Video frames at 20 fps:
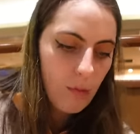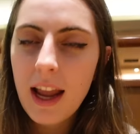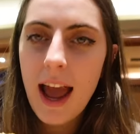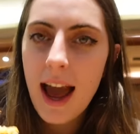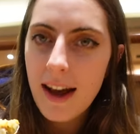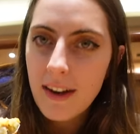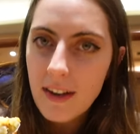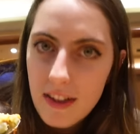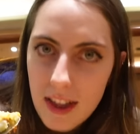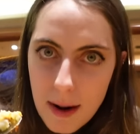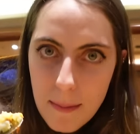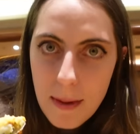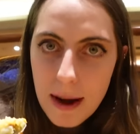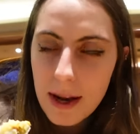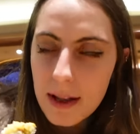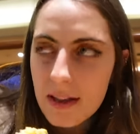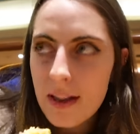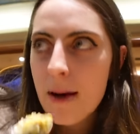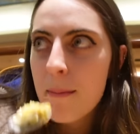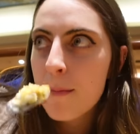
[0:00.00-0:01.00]
How do they
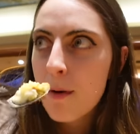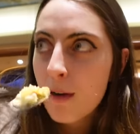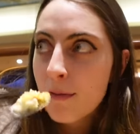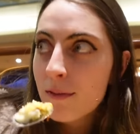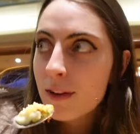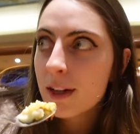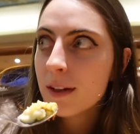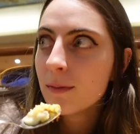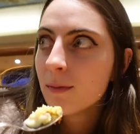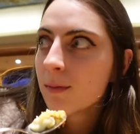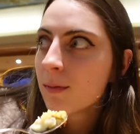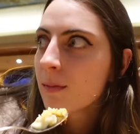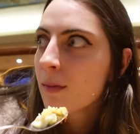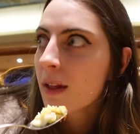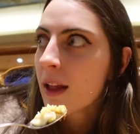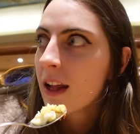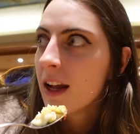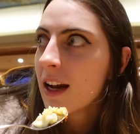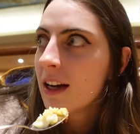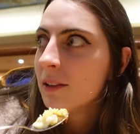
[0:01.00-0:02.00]
make their profit?
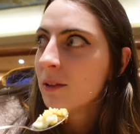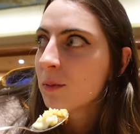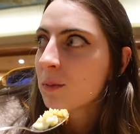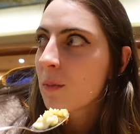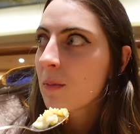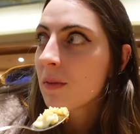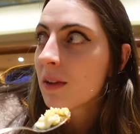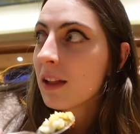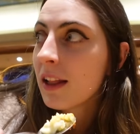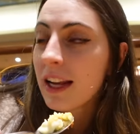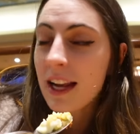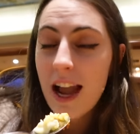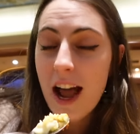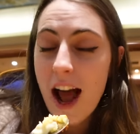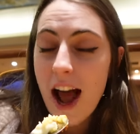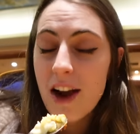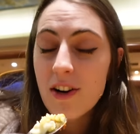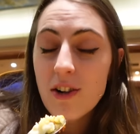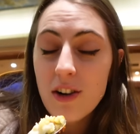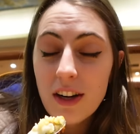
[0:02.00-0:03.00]
Like,
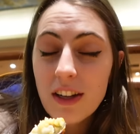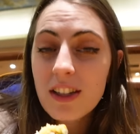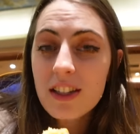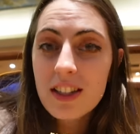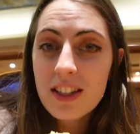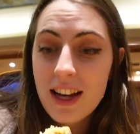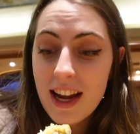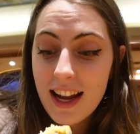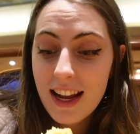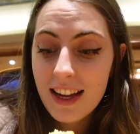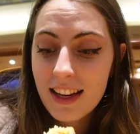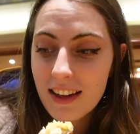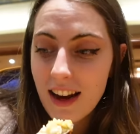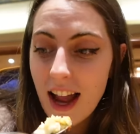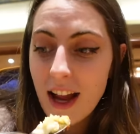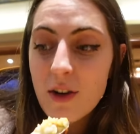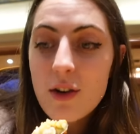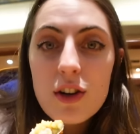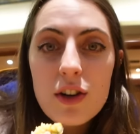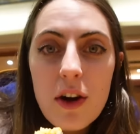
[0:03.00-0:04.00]
I don't understand.
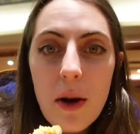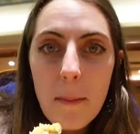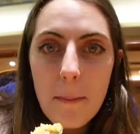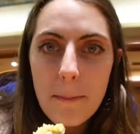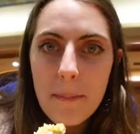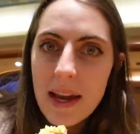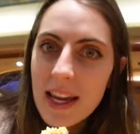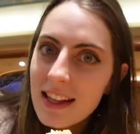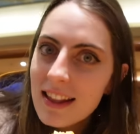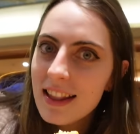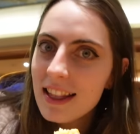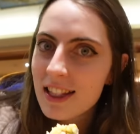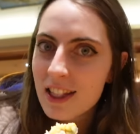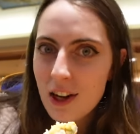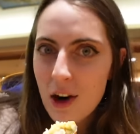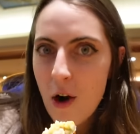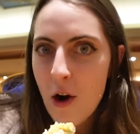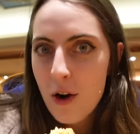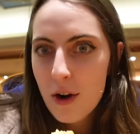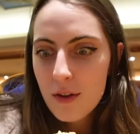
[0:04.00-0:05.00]
I could not make this
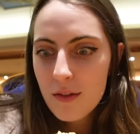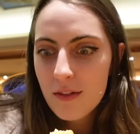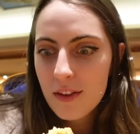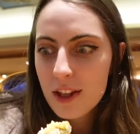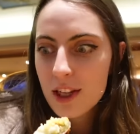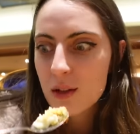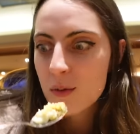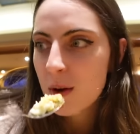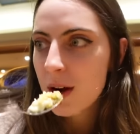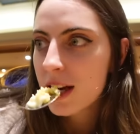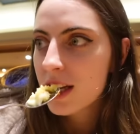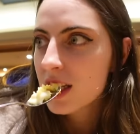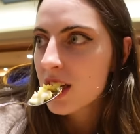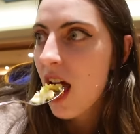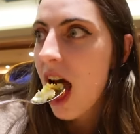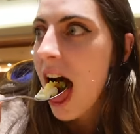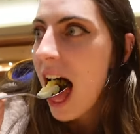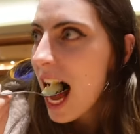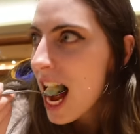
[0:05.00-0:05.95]
at home for this price.